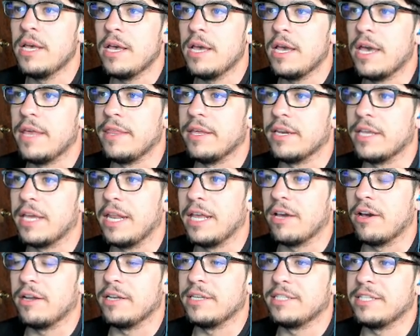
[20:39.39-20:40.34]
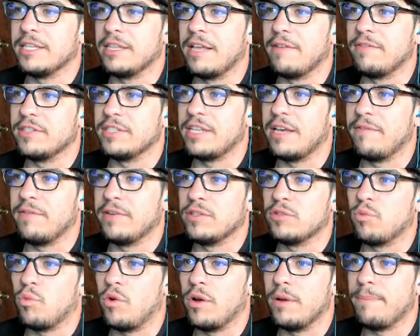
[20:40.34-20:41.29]
And then getting on into the level 7s,
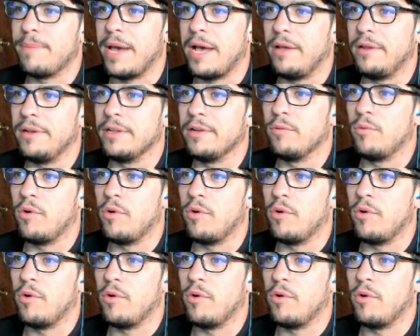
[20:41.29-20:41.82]
1 Paladin,